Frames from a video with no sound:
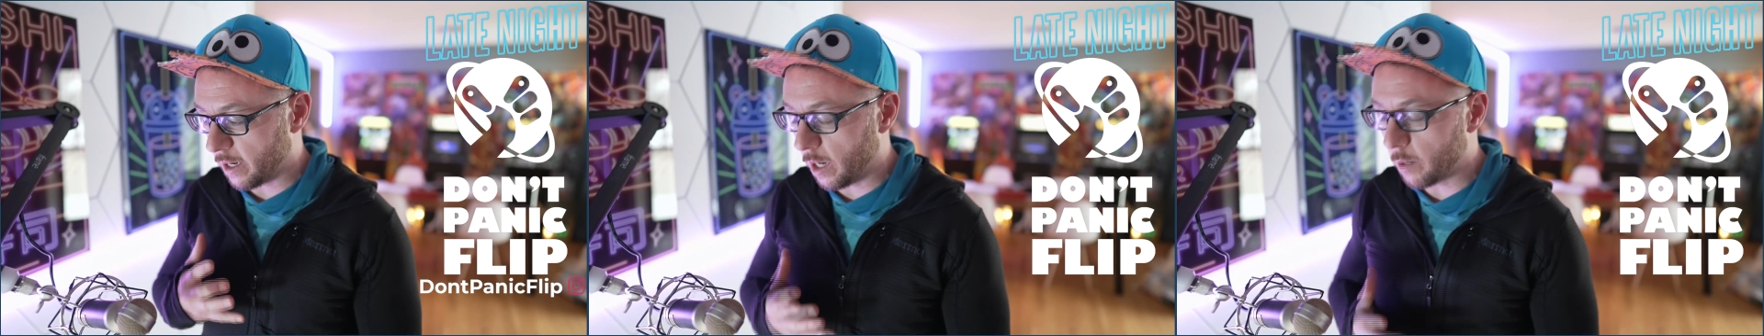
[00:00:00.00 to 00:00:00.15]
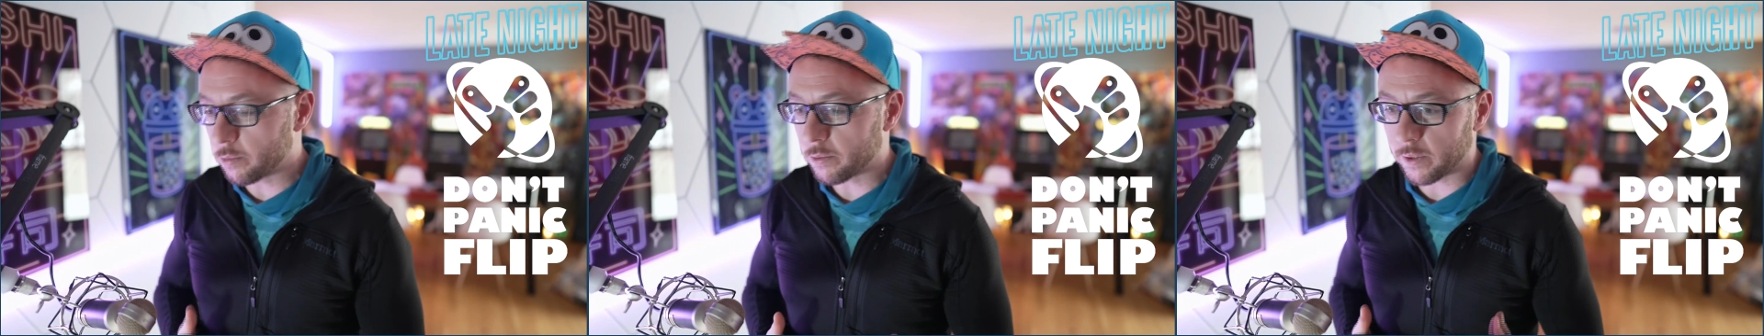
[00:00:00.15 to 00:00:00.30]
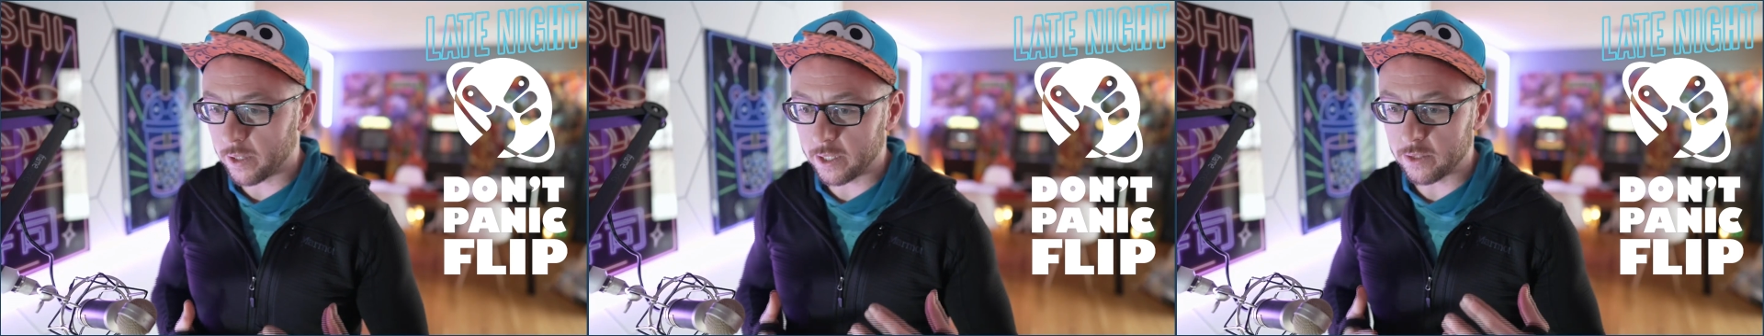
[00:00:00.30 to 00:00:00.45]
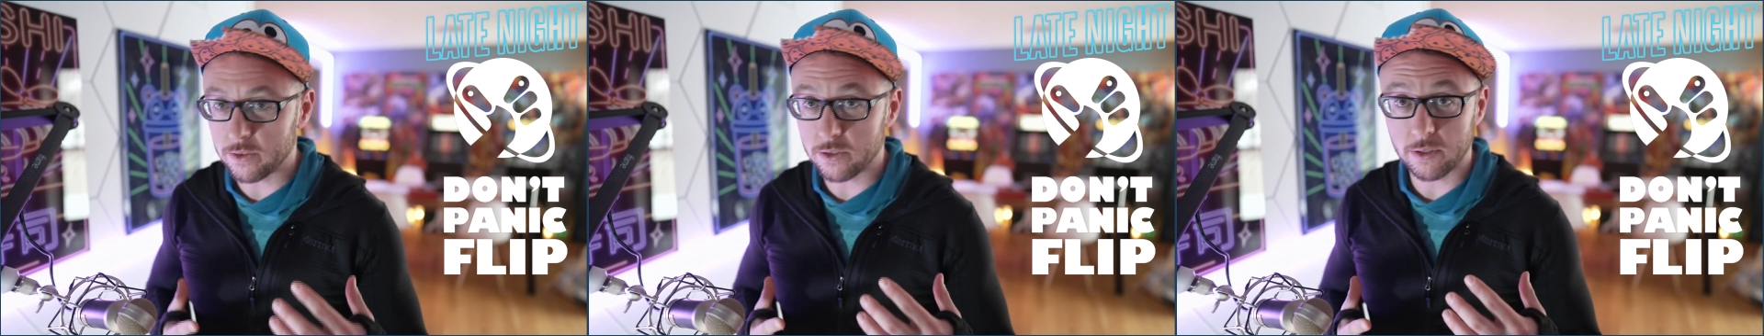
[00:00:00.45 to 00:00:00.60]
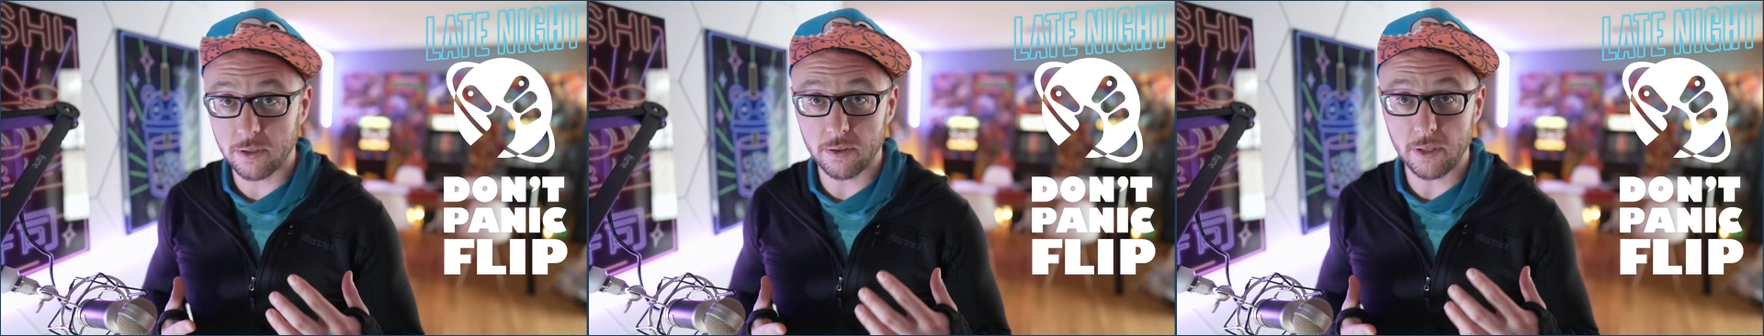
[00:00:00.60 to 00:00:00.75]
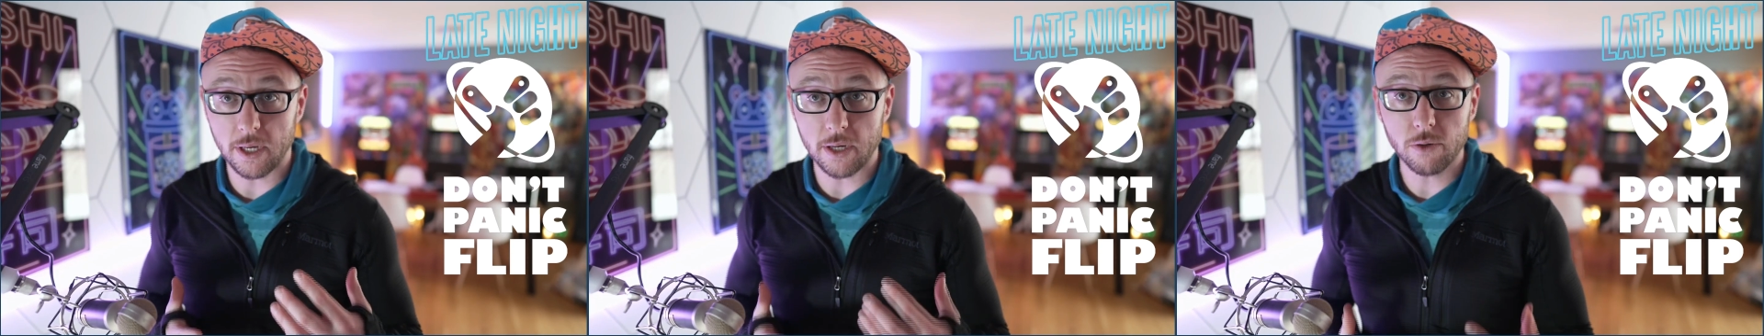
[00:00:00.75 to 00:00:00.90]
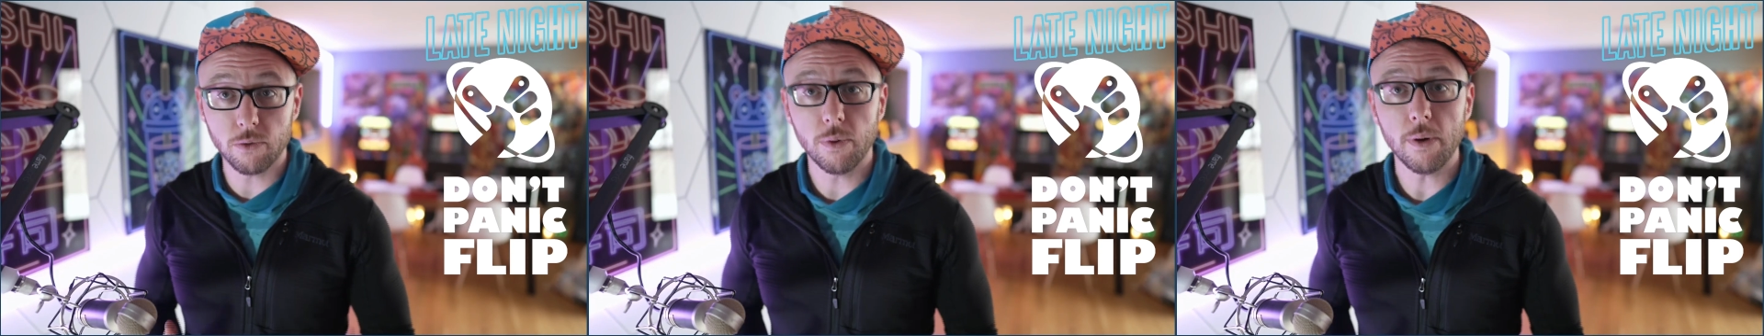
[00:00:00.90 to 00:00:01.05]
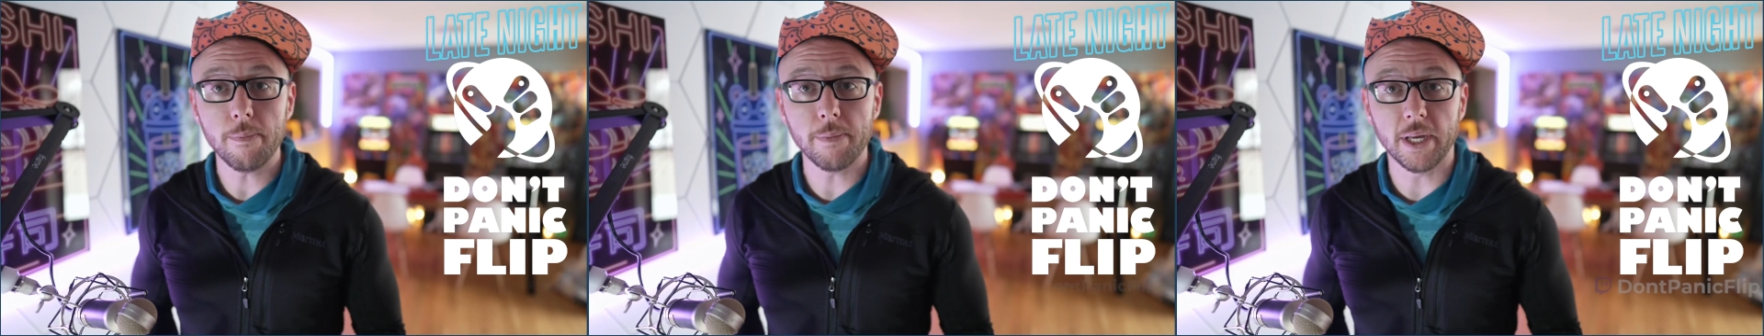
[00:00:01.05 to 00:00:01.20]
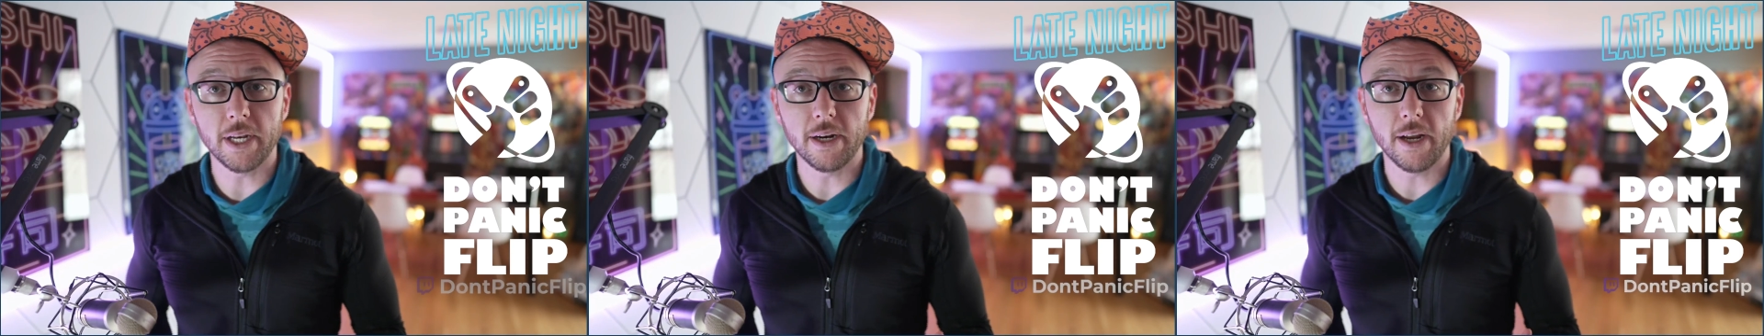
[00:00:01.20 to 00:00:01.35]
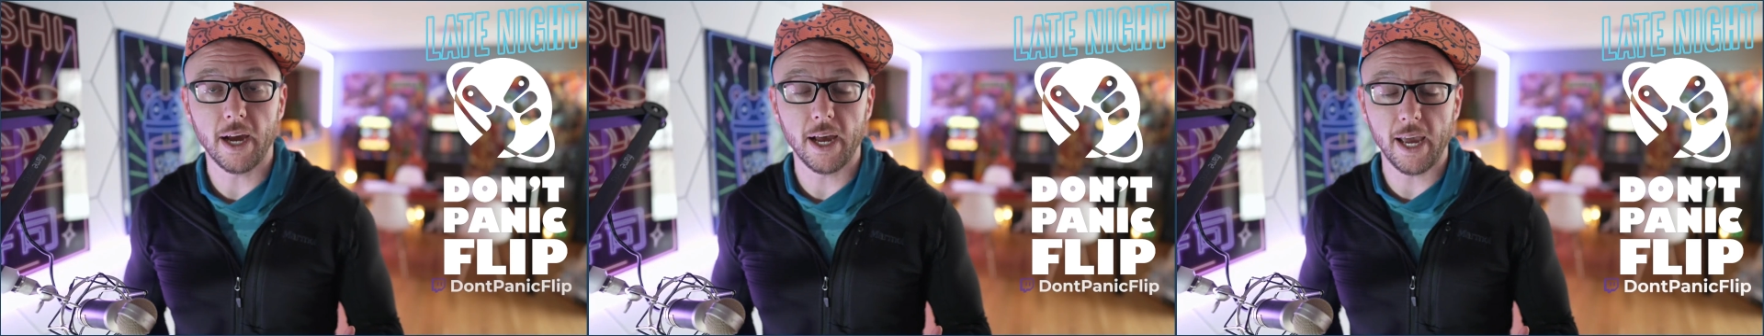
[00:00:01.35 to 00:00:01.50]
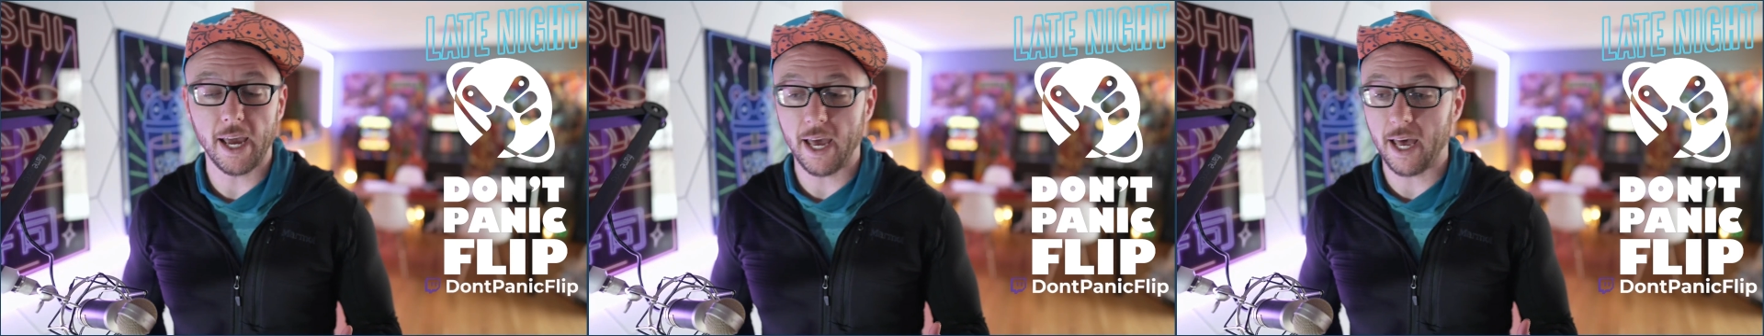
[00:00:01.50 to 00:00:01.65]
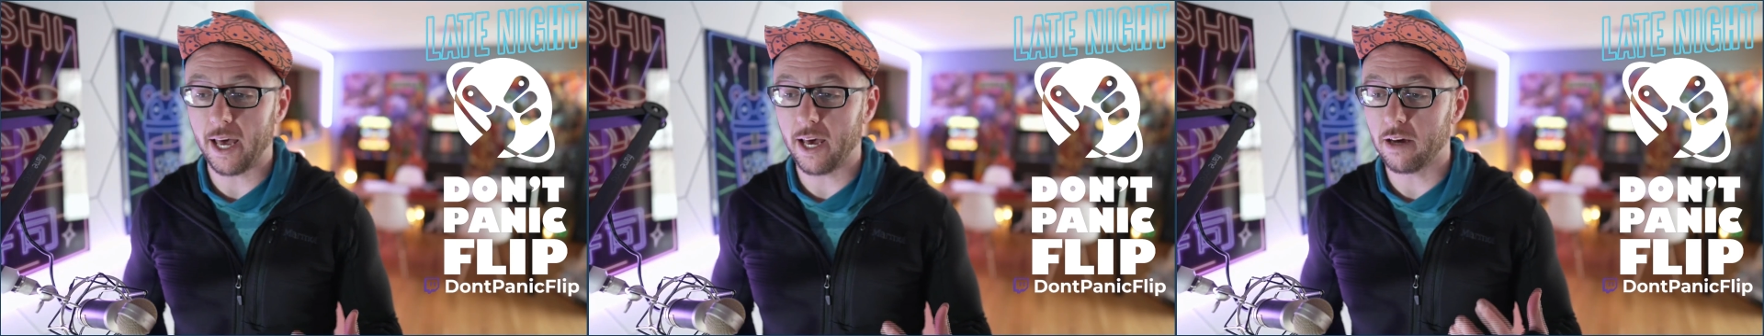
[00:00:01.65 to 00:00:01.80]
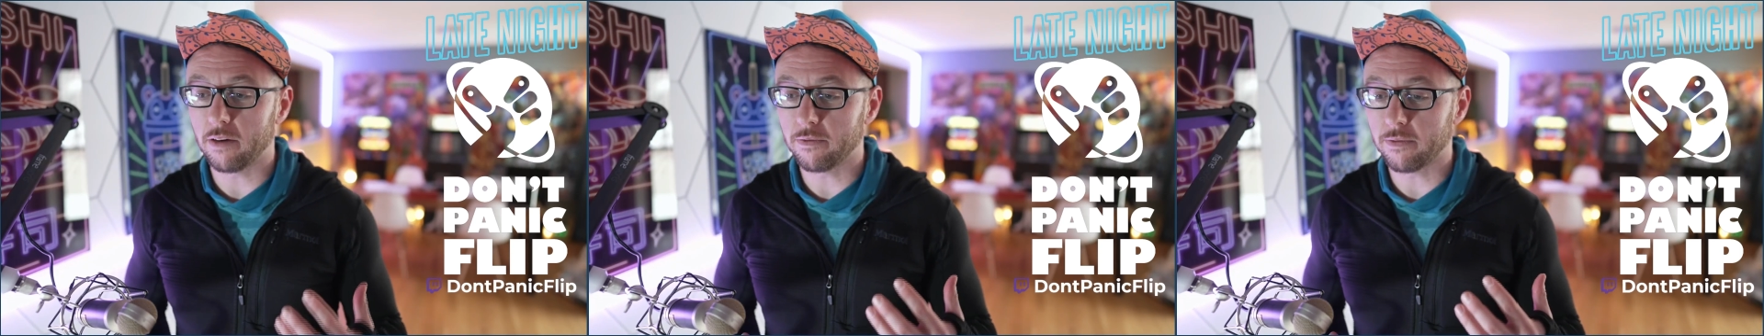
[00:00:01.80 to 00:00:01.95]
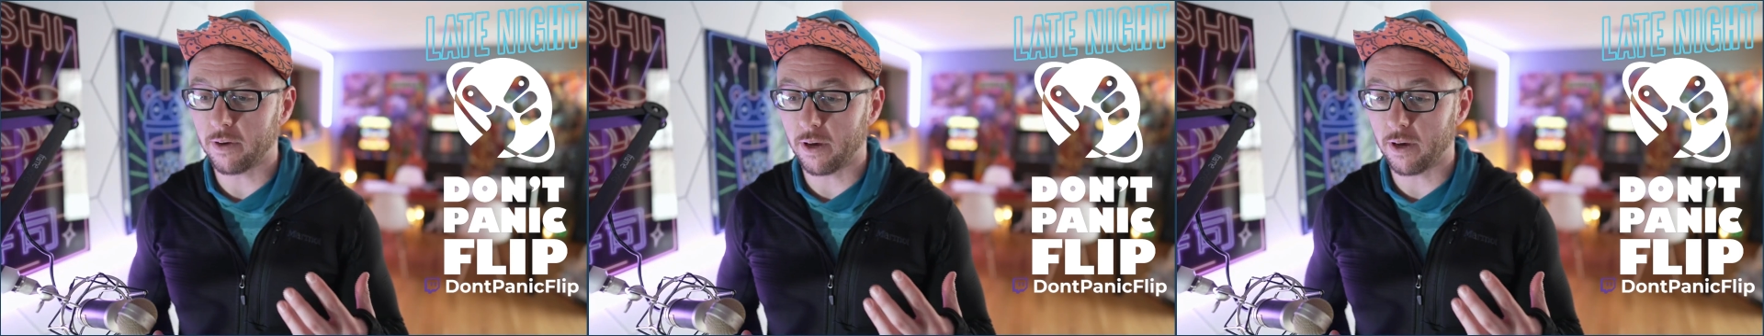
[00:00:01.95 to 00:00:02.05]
upgrades to the equipment I have